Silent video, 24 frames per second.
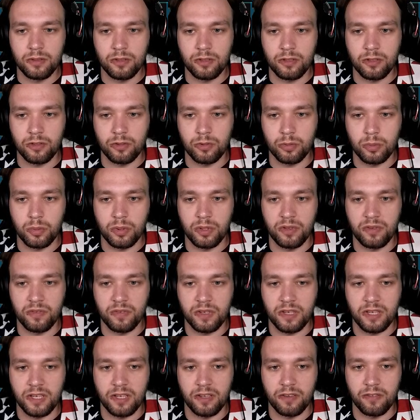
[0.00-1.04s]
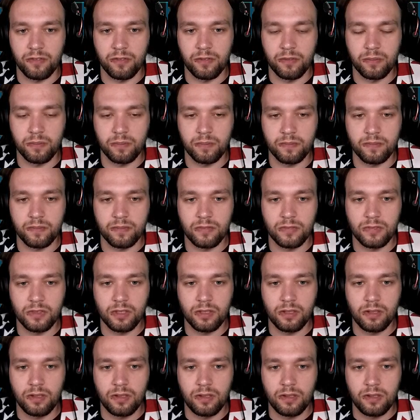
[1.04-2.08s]
It's 25.
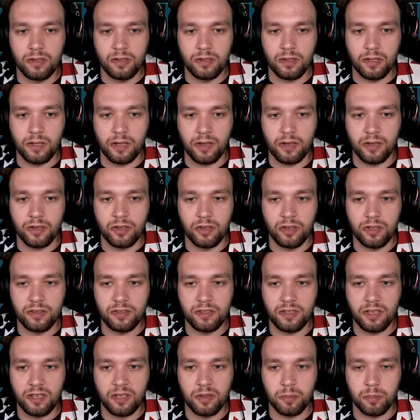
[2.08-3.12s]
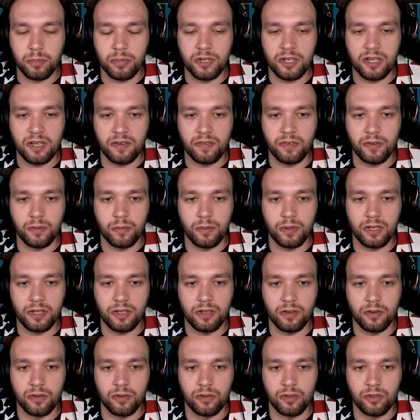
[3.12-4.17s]
Now I could have taken profit right
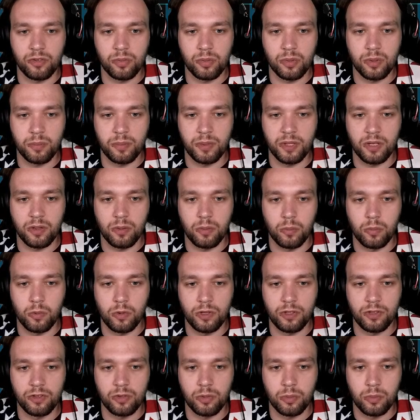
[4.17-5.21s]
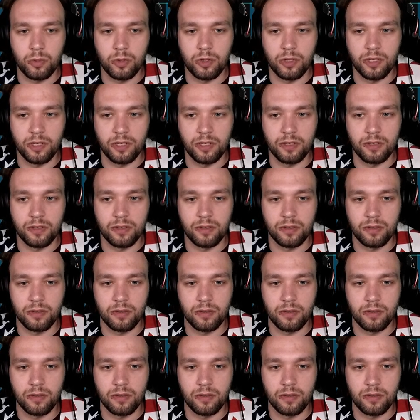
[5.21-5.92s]
here. This would have been a 1-to-1